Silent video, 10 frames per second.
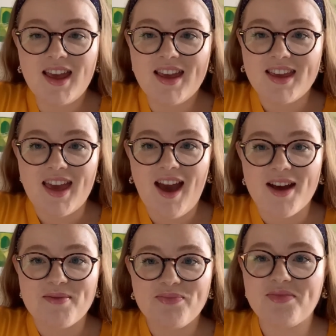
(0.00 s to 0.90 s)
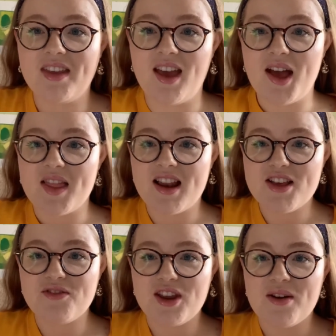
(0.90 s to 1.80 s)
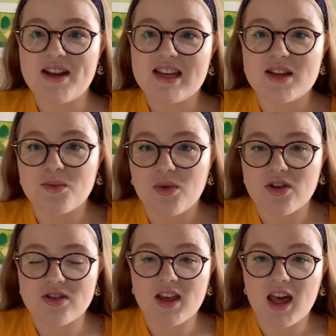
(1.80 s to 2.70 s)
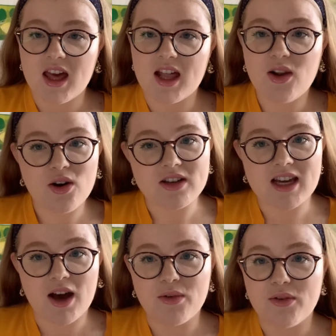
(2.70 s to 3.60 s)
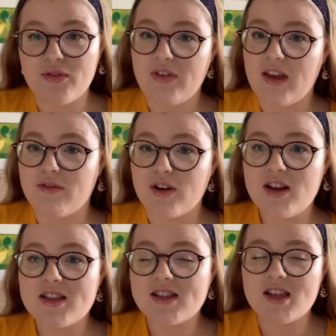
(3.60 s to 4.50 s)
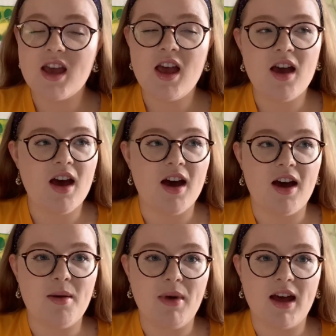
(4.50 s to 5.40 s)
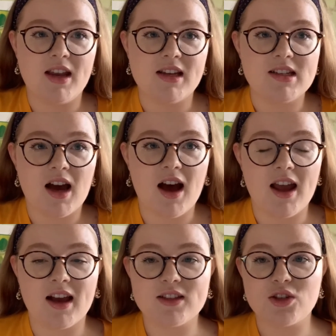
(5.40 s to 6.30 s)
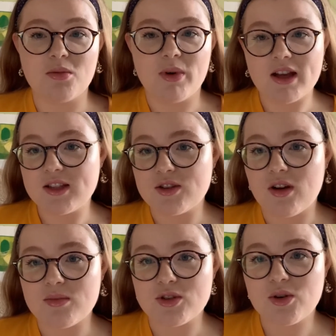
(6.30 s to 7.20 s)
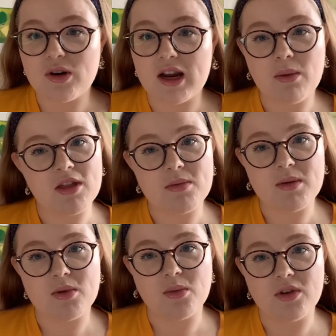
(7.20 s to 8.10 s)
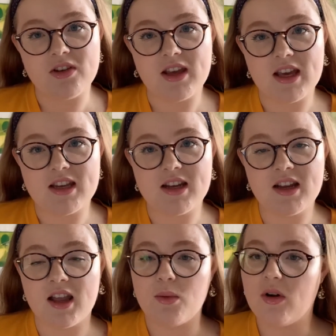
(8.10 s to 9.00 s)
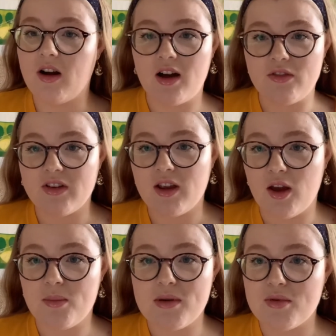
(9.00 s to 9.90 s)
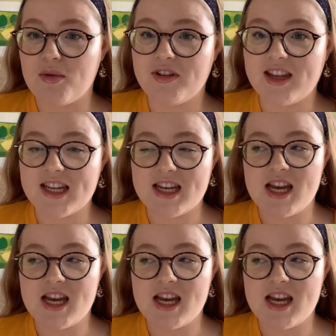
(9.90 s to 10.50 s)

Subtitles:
yeah, the last video I did was a lockdown favourites and I asked on my Instagram story whether people wanted, like what kind of video people wanted,